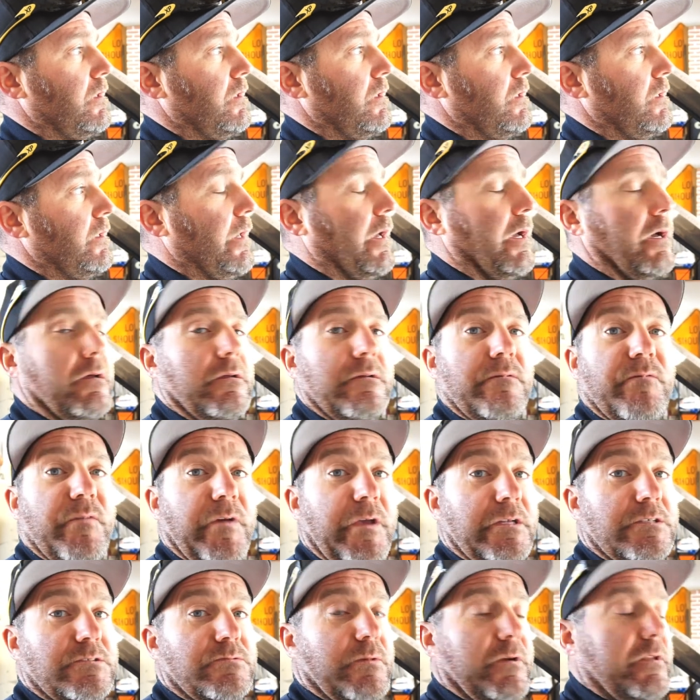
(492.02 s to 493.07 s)
yeah, if it
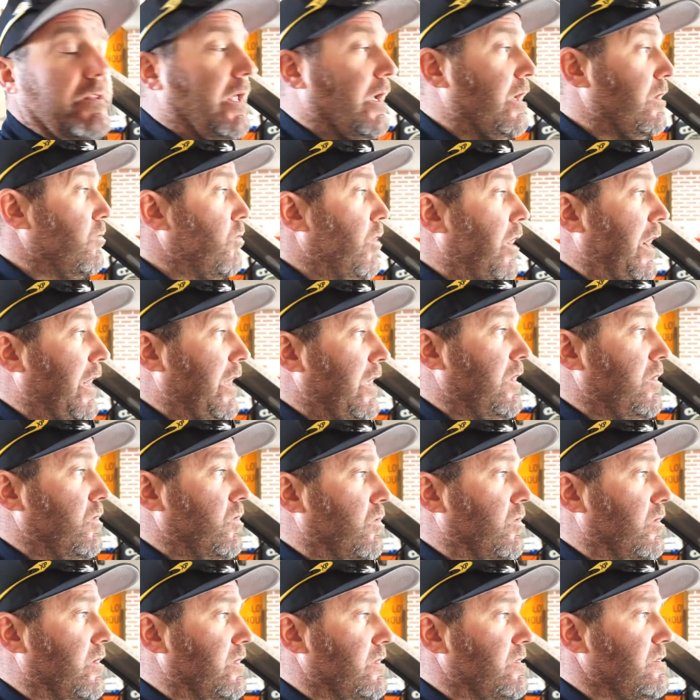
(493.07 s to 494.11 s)
gets rid of that whiny
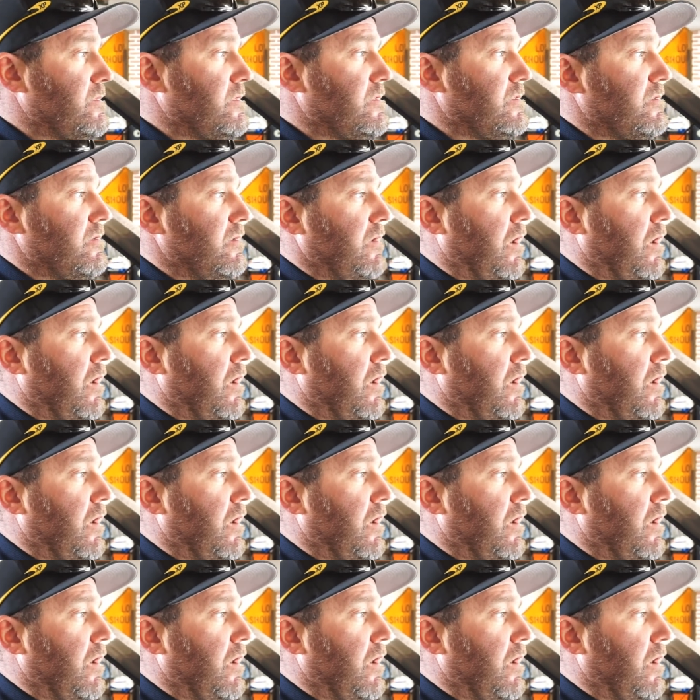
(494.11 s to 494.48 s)
noise,